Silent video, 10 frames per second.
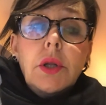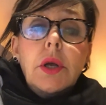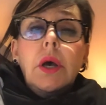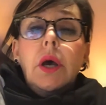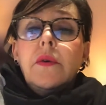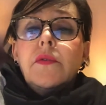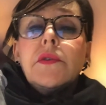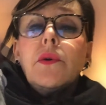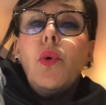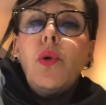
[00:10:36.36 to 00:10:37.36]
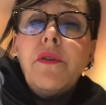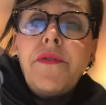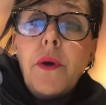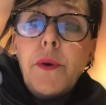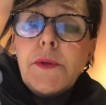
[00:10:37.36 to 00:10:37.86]
so all of
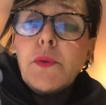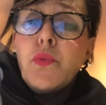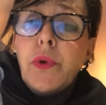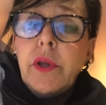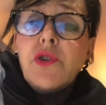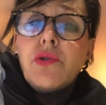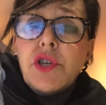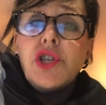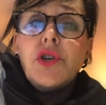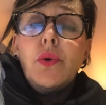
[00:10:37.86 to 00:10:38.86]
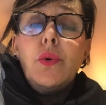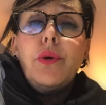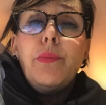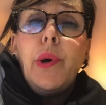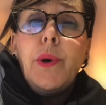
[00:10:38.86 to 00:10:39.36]
those really traditional
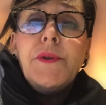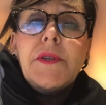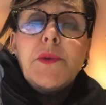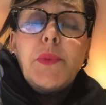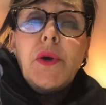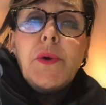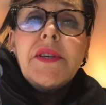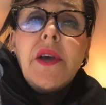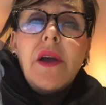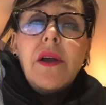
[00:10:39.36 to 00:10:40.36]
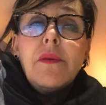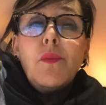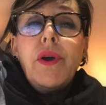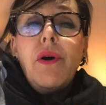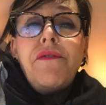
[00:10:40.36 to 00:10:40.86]
composers, because
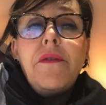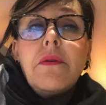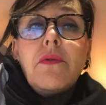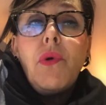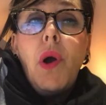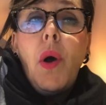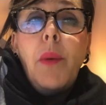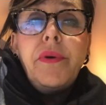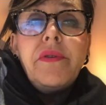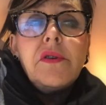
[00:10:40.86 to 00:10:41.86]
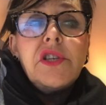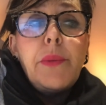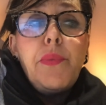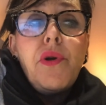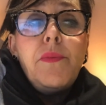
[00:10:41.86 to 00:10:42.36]
we often grow up with
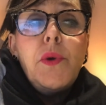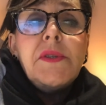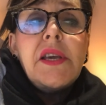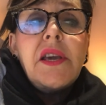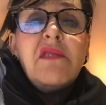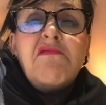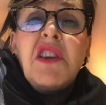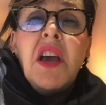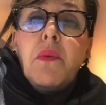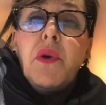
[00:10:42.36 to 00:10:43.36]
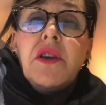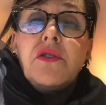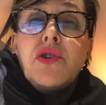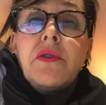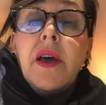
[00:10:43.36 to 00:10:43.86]
contemporary music, and yeah, we can
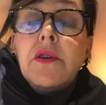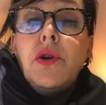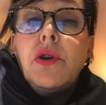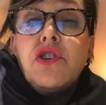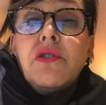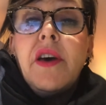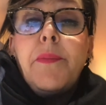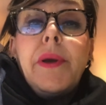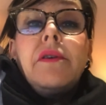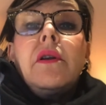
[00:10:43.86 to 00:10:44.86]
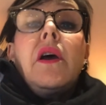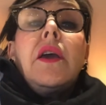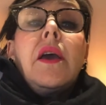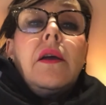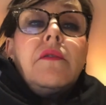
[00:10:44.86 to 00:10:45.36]
do that. You can do that better than I
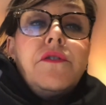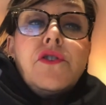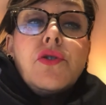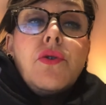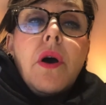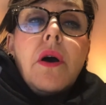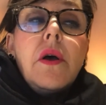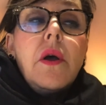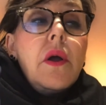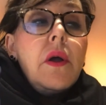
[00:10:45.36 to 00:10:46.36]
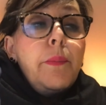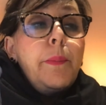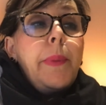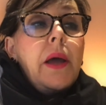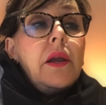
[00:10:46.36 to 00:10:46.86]
can, for sure.
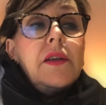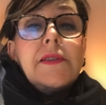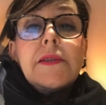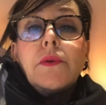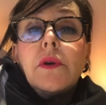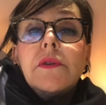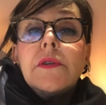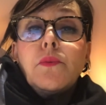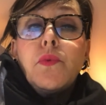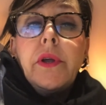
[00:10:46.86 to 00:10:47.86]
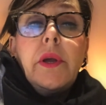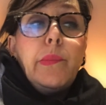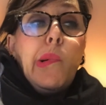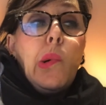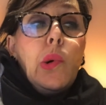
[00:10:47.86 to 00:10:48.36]
But it's really
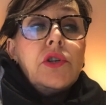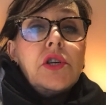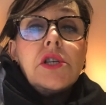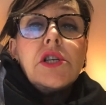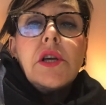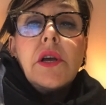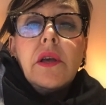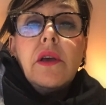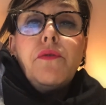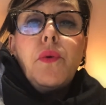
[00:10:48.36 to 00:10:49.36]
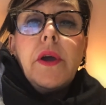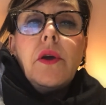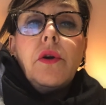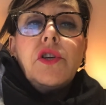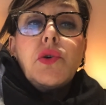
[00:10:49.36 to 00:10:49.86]
important, if we're
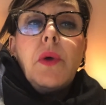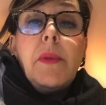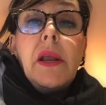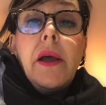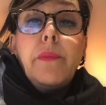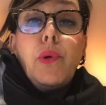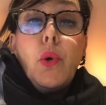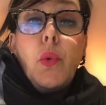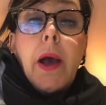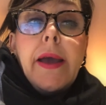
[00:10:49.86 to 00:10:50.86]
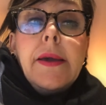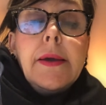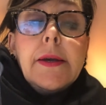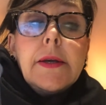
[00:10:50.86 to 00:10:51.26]
going to emulate Broadway,